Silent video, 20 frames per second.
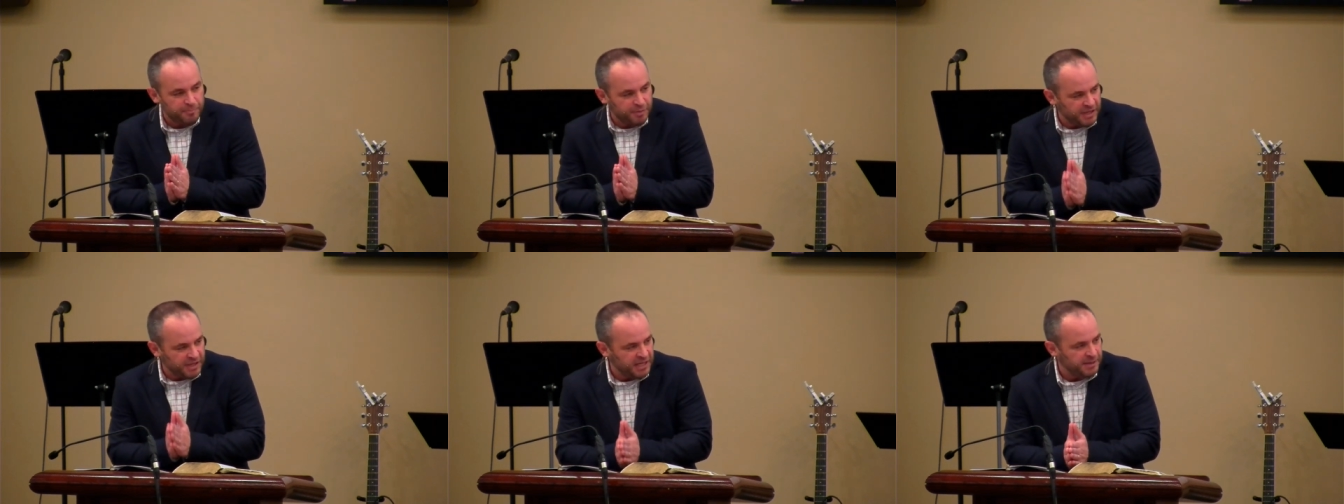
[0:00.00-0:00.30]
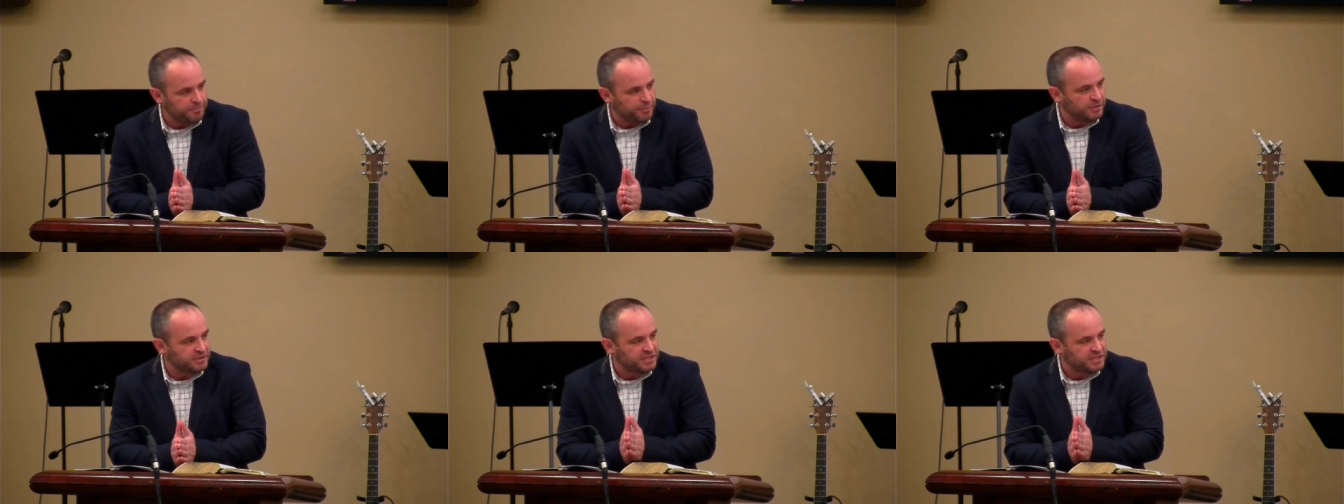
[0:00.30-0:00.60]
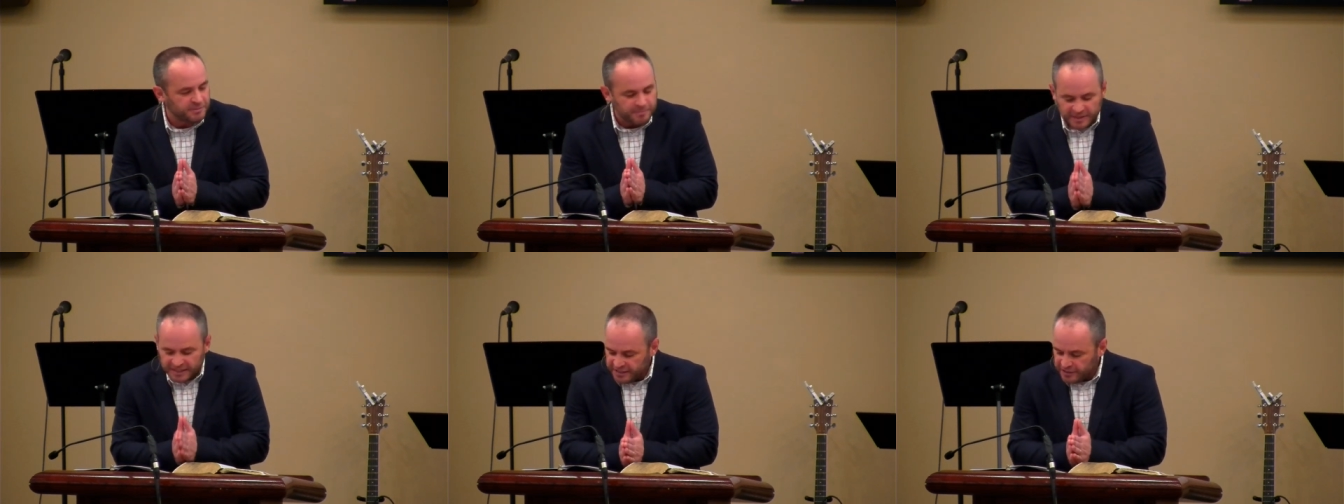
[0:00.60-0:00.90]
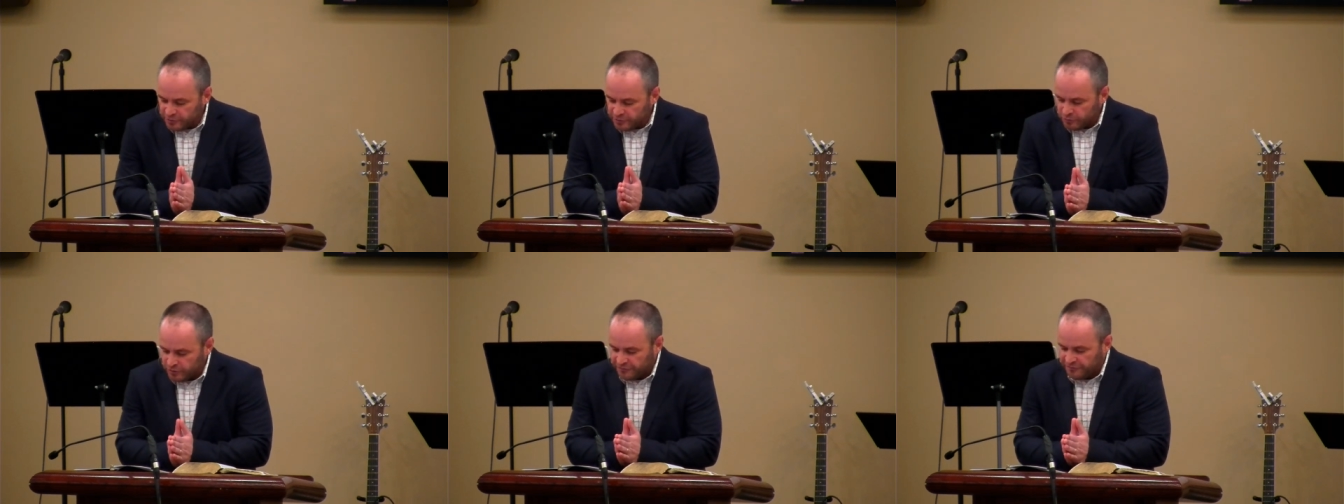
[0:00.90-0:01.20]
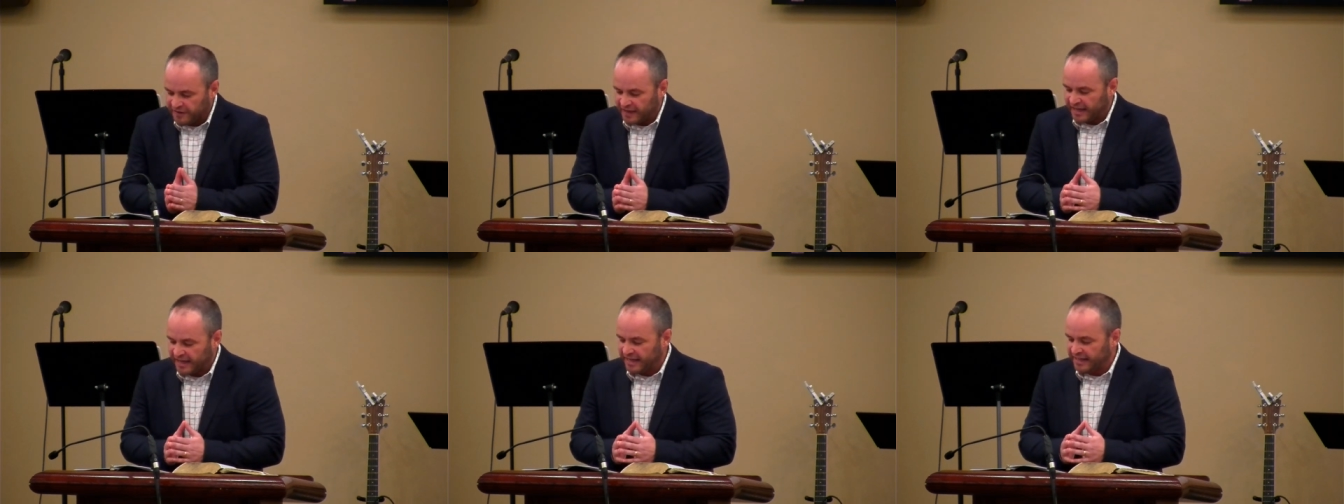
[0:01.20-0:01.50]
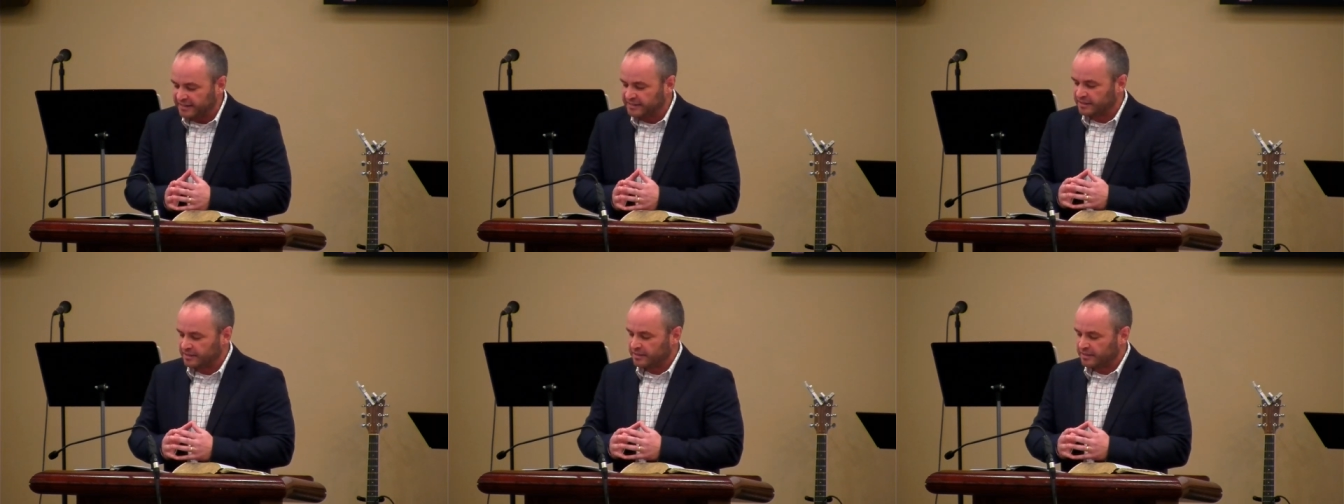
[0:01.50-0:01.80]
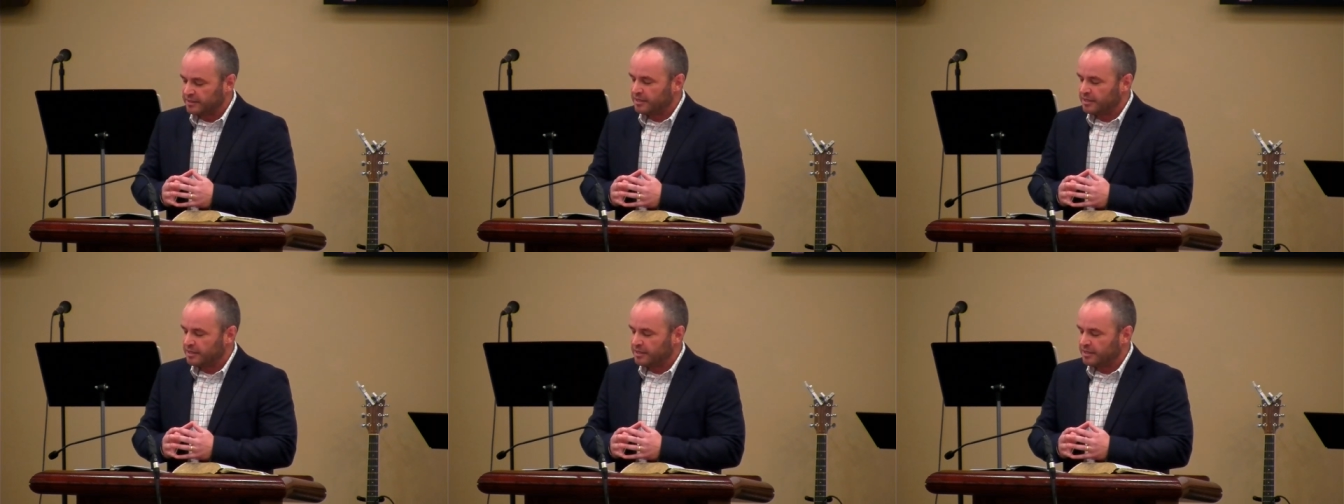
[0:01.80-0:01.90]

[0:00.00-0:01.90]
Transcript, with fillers: people to be unified